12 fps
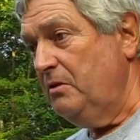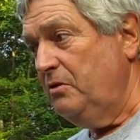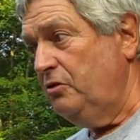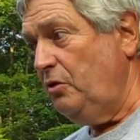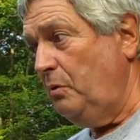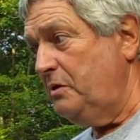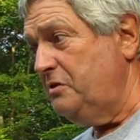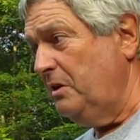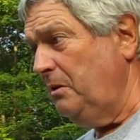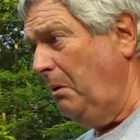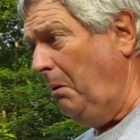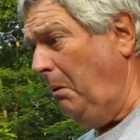So he said,
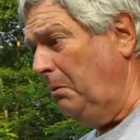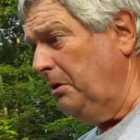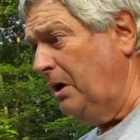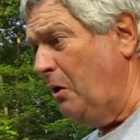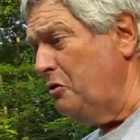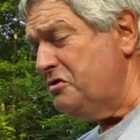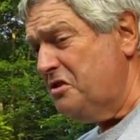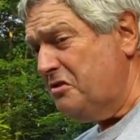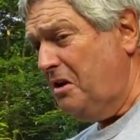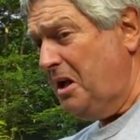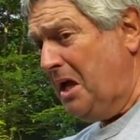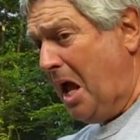oh, the ghost is
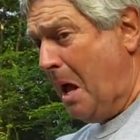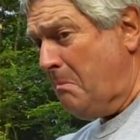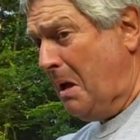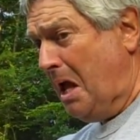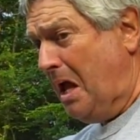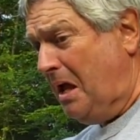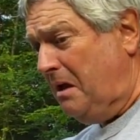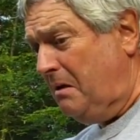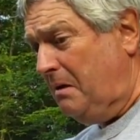going to get me.